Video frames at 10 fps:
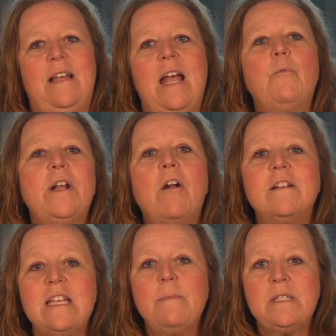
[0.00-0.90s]
And when
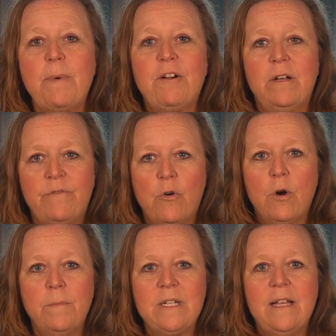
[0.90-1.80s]
our team is better
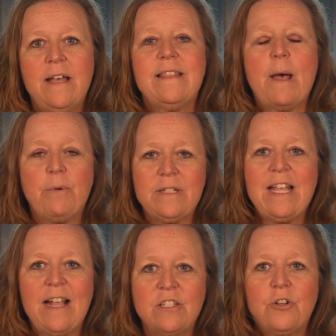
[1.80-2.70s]
informed, that
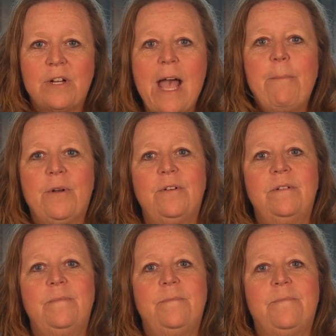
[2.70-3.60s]
protects your capital.